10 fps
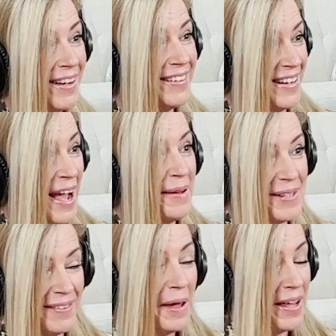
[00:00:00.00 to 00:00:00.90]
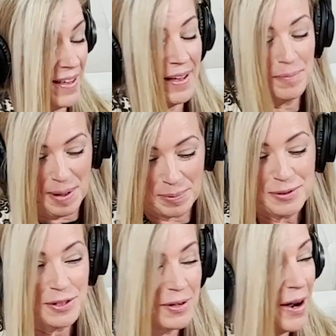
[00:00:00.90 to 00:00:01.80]
And people
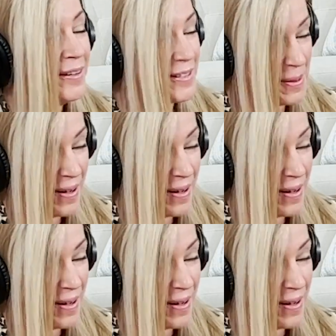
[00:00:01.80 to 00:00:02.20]
do call us.